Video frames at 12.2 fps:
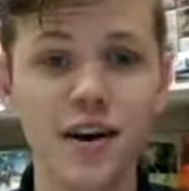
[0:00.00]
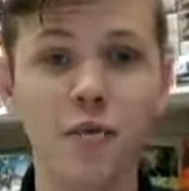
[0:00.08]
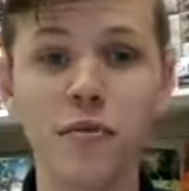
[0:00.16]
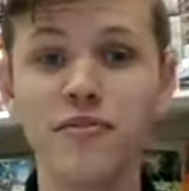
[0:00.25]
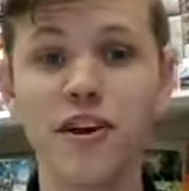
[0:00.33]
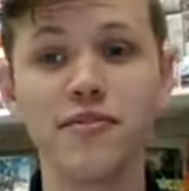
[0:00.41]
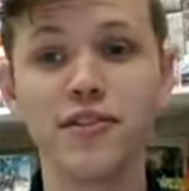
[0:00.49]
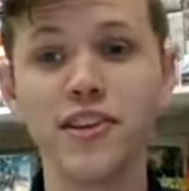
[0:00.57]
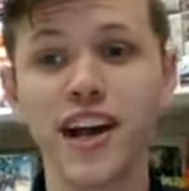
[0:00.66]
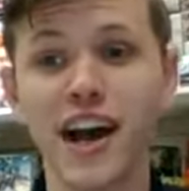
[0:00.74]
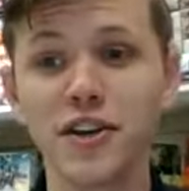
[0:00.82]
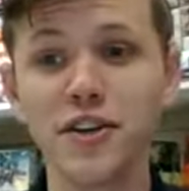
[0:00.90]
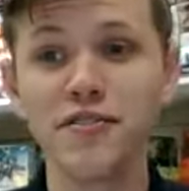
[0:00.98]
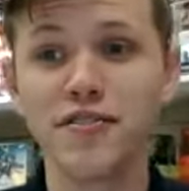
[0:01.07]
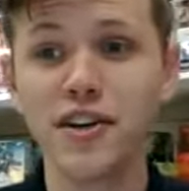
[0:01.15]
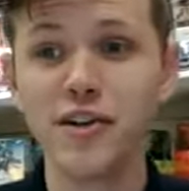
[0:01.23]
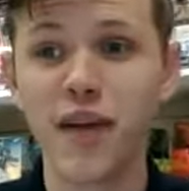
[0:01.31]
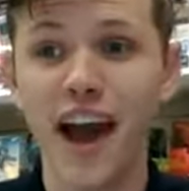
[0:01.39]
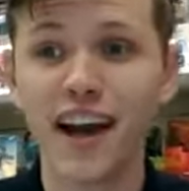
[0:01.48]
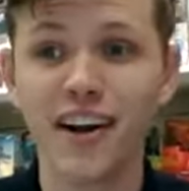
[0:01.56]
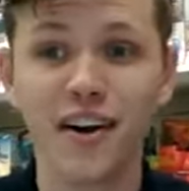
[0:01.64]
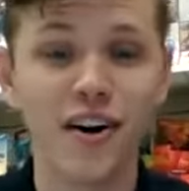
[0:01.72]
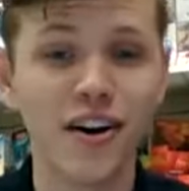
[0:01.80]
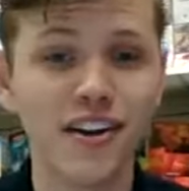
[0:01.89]
We've definitely got good feedback
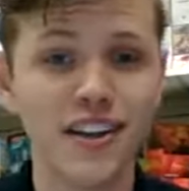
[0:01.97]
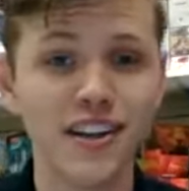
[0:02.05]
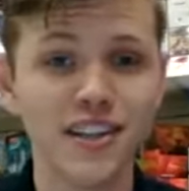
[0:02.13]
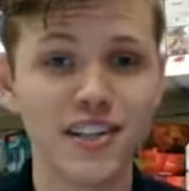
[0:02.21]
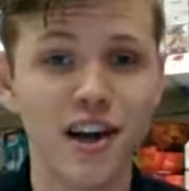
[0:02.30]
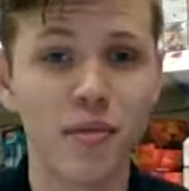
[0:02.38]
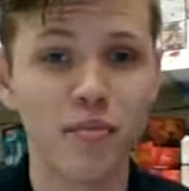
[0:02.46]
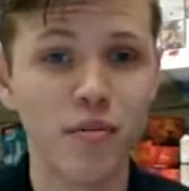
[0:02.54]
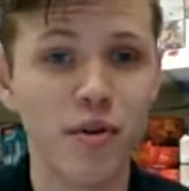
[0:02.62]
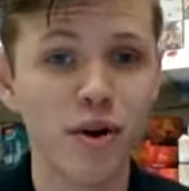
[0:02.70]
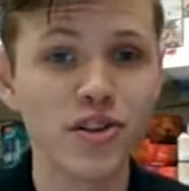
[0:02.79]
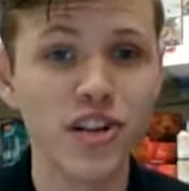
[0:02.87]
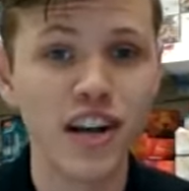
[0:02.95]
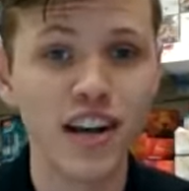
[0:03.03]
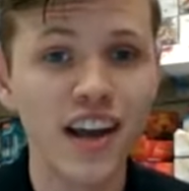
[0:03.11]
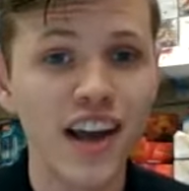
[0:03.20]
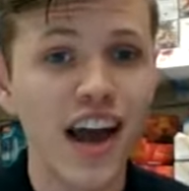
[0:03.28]
on this promotion,